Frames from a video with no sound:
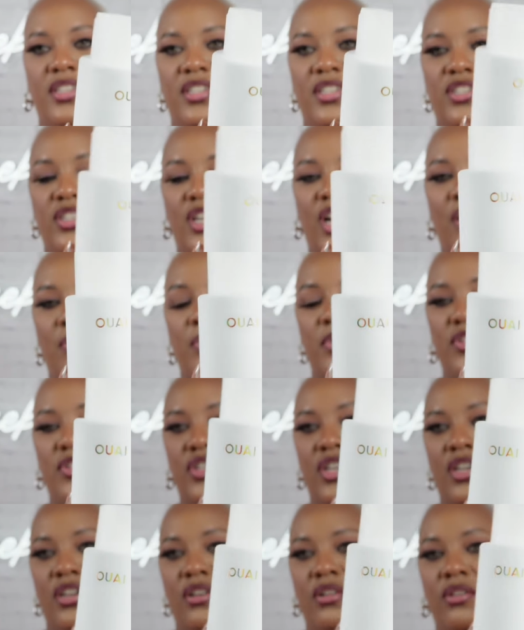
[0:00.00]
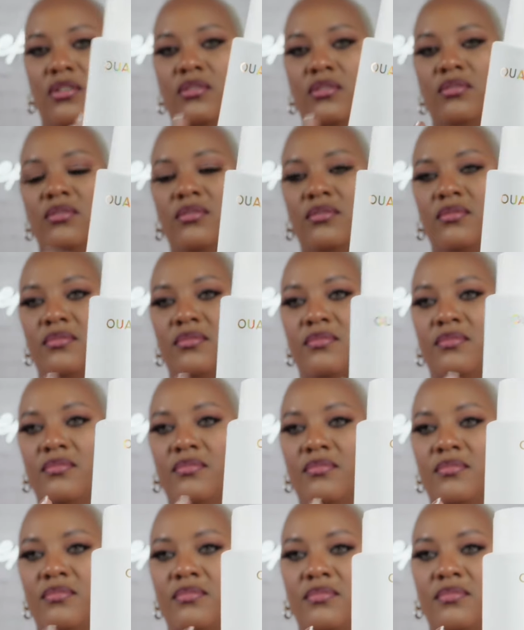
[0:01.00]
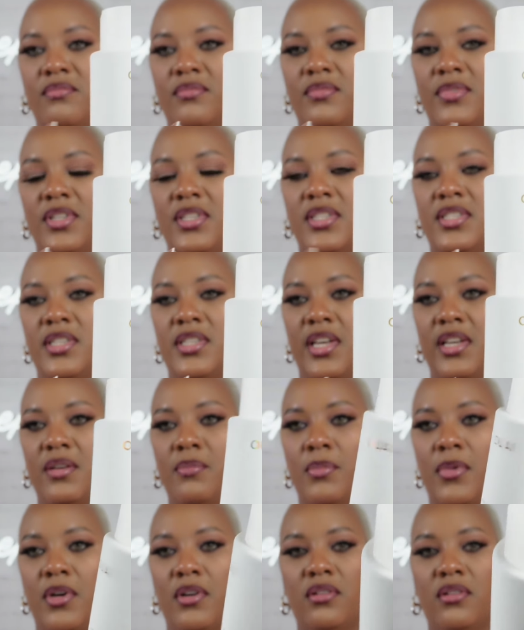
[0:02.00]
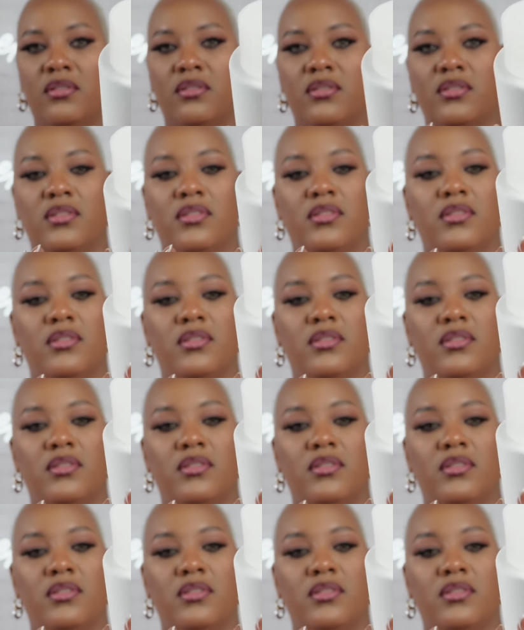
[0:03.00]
the shower gel, St. Bart's.